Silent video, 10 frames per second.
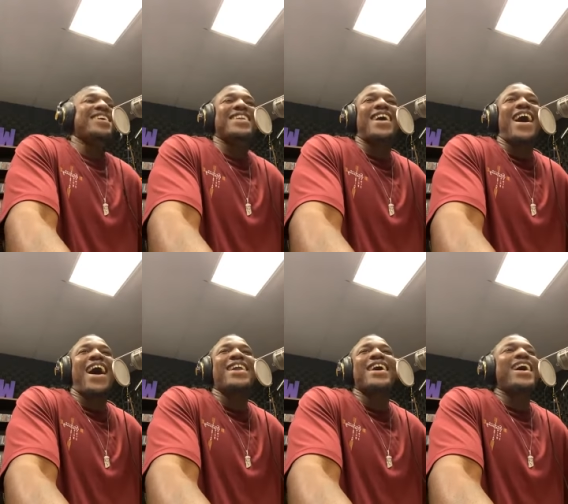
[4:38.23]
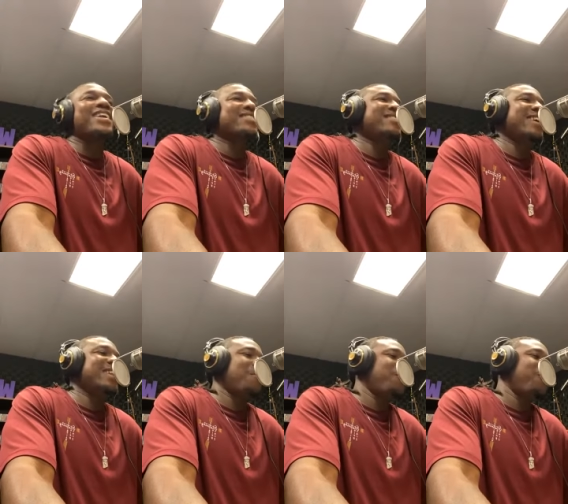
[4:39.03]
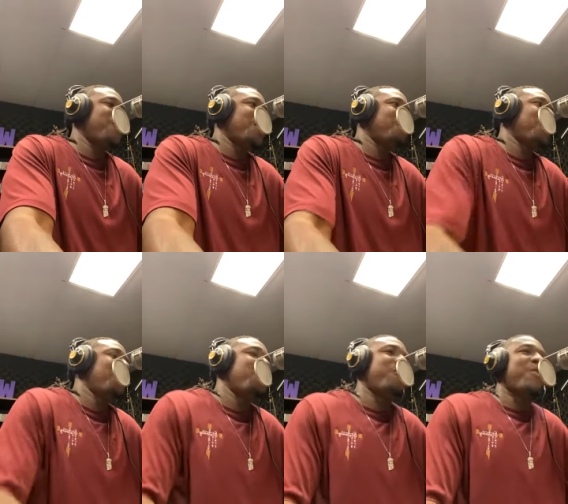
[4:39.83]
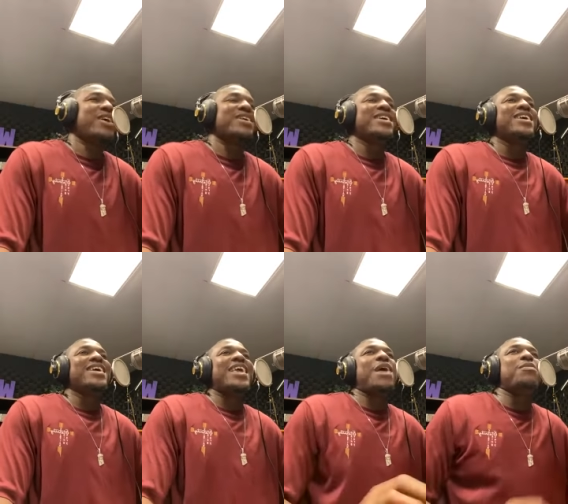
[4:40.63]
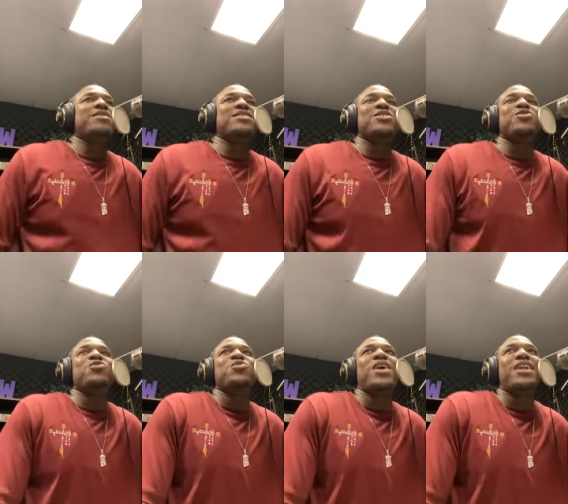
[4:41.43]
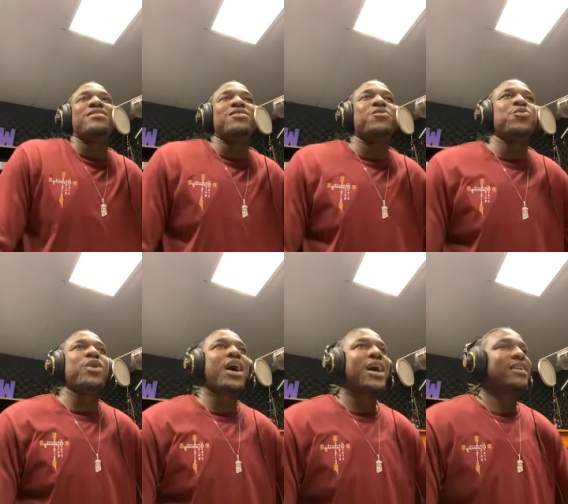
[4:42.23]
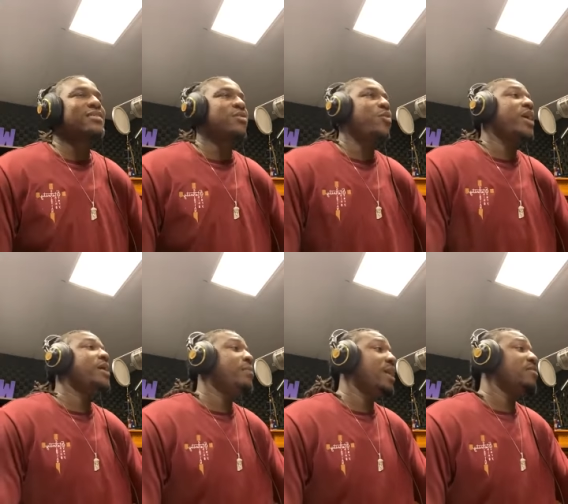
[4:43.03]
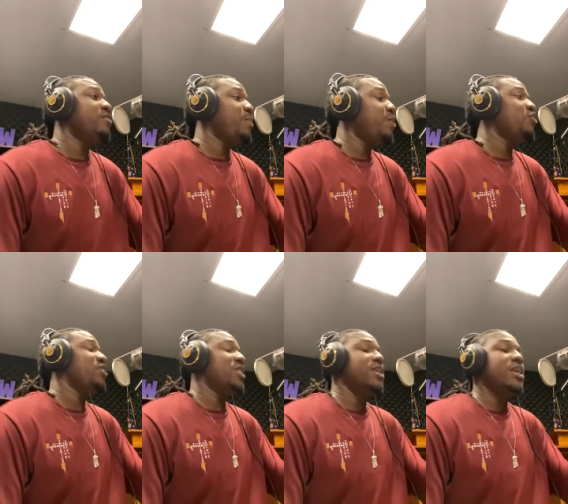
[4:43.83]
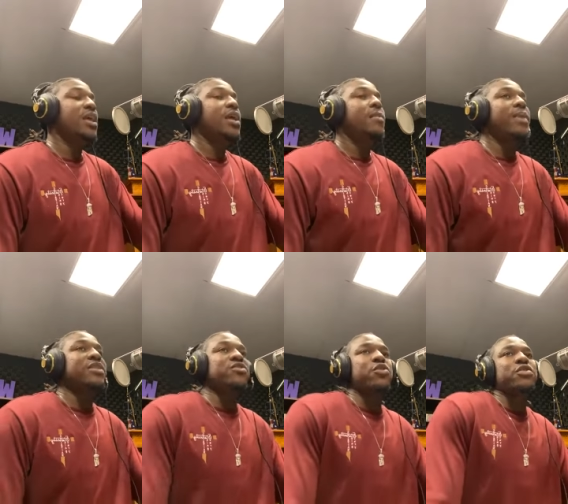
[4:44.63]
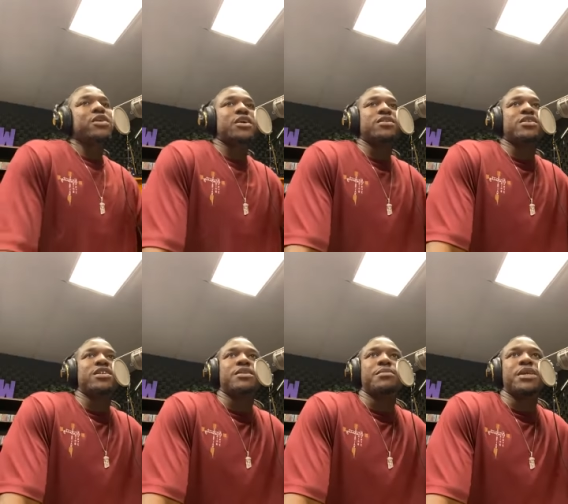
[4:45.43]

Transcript: I, I I done said that before, amen. Before I came into the true knowledge of who God is and what He meant spiritually by turn the other cheek.